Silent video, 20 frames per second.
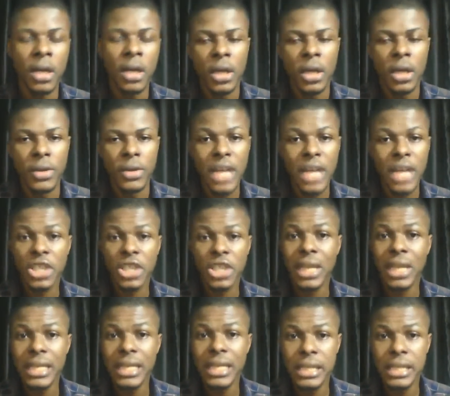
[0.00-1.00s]

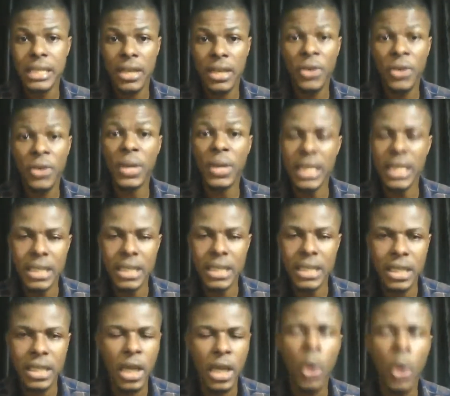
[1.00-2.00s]
nationalist
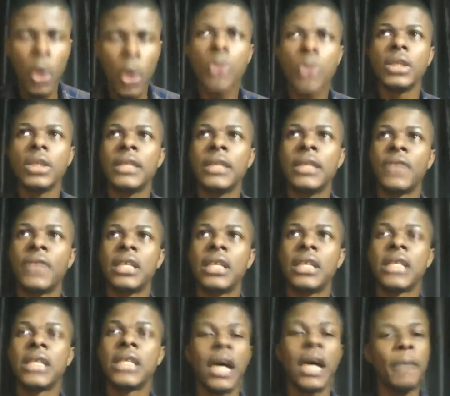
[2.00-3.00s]
creeds. They hold
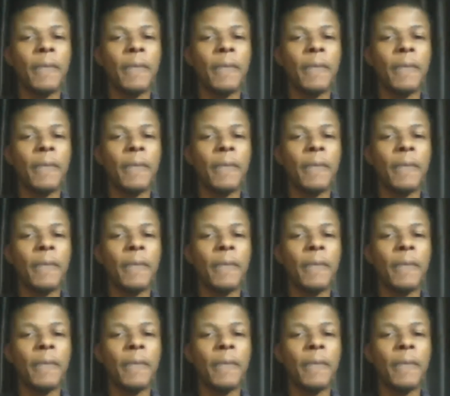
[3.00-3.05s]
different